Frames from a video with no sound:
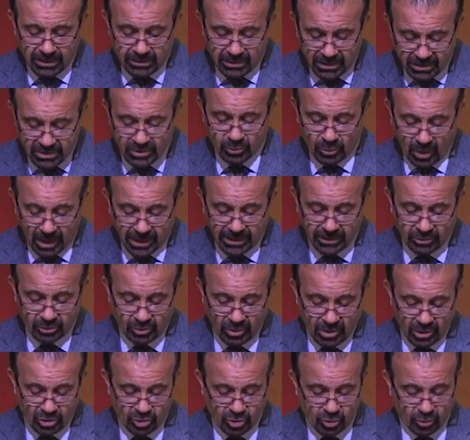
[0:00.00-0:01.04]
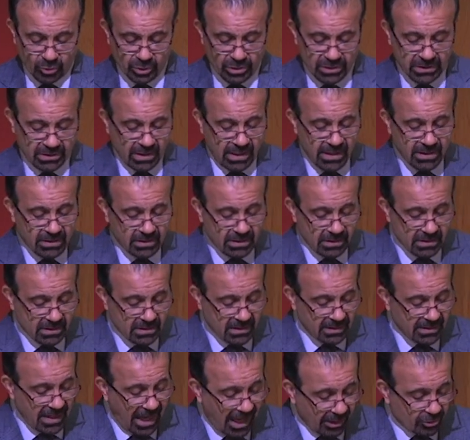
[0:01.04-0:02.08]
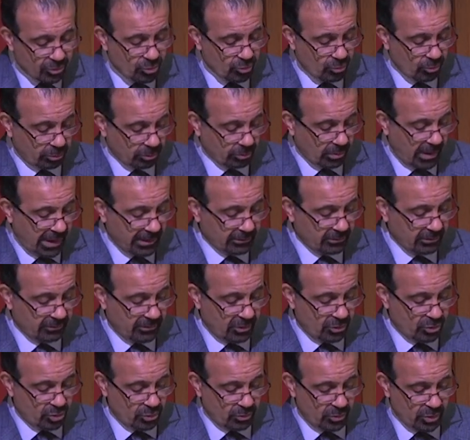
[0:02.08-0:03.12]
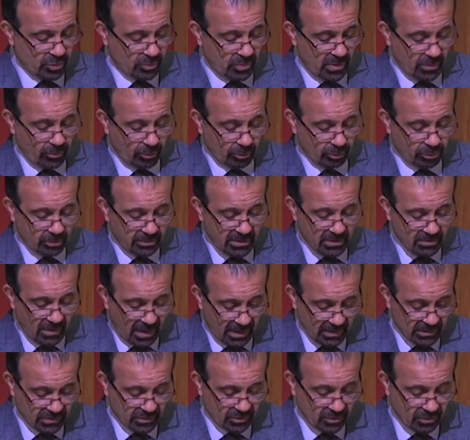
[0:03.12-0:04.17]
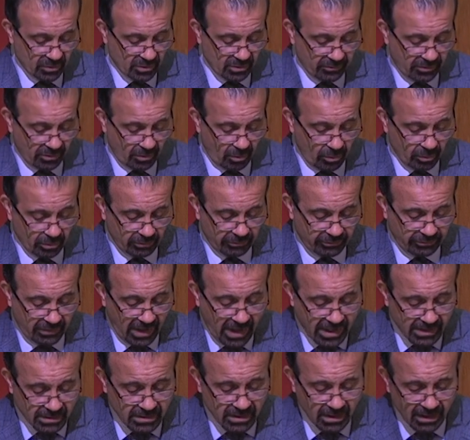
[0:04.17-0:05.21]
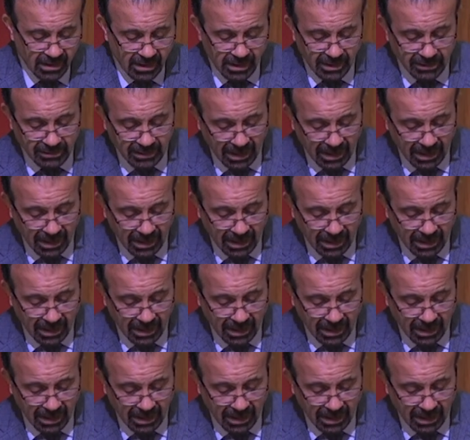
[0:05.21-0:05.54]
this right to a Jewish state is the natural right of the Jewish people to be masters of their own fate,